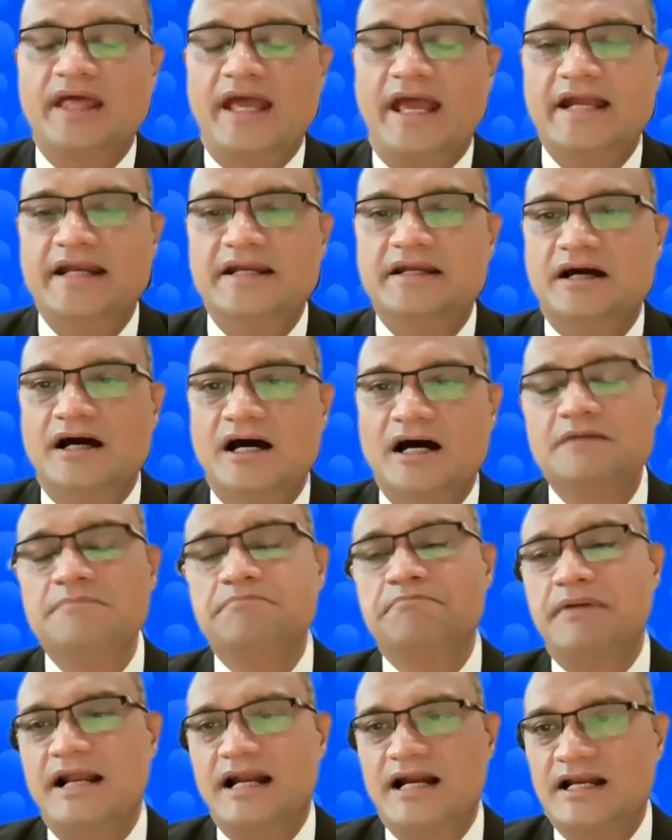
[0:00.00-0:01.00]
and
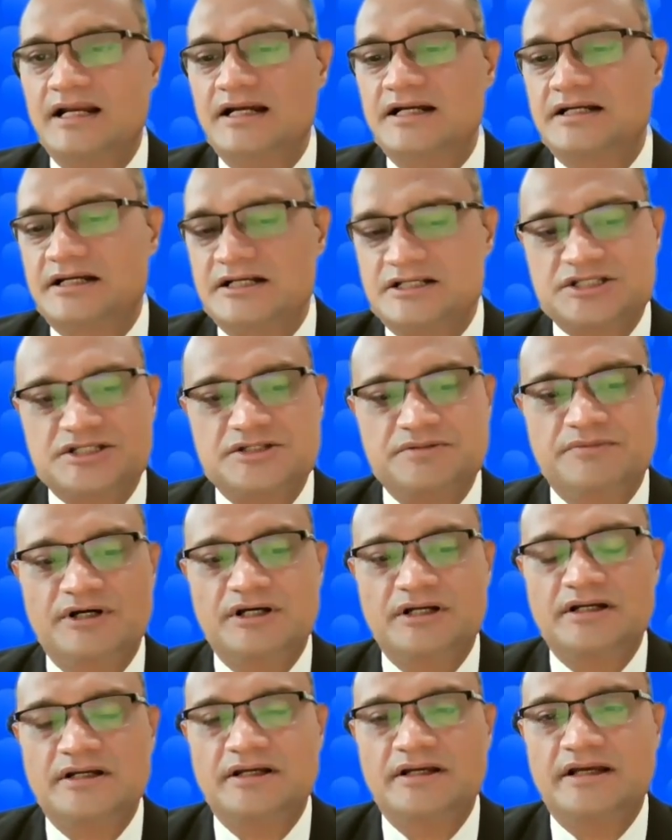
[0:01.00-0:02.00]
unparalleled
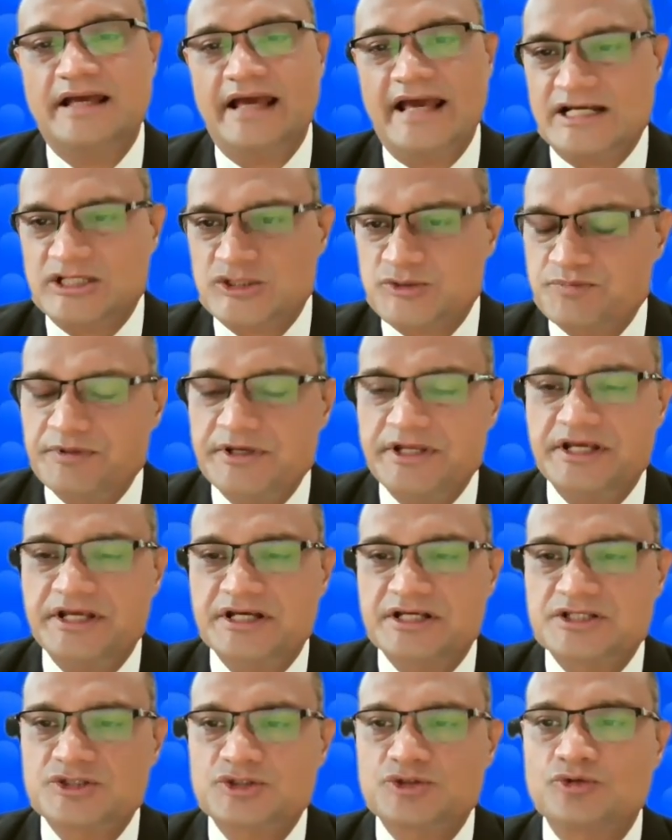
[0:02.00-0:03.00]
customer
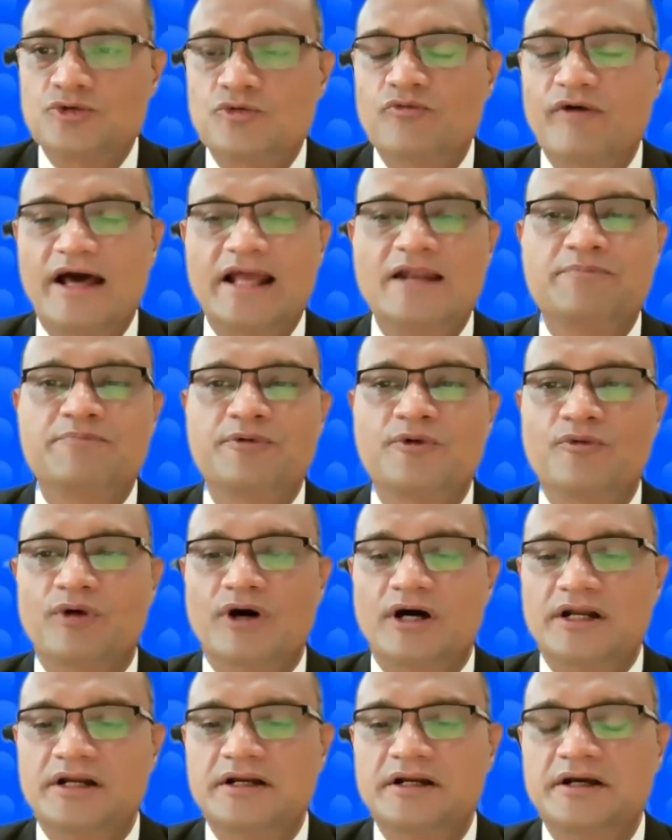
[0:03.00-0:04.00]
experience through
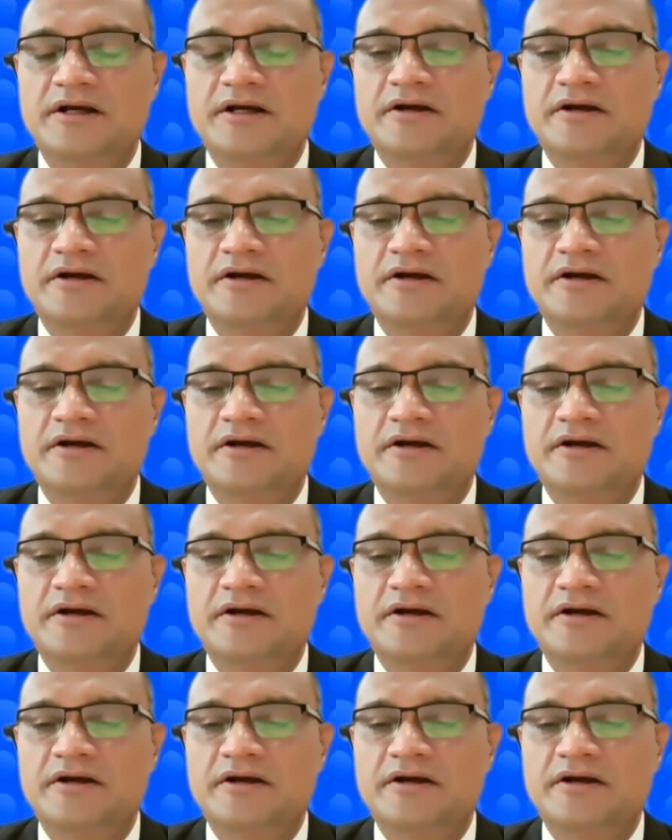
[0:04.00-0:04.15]
well-proven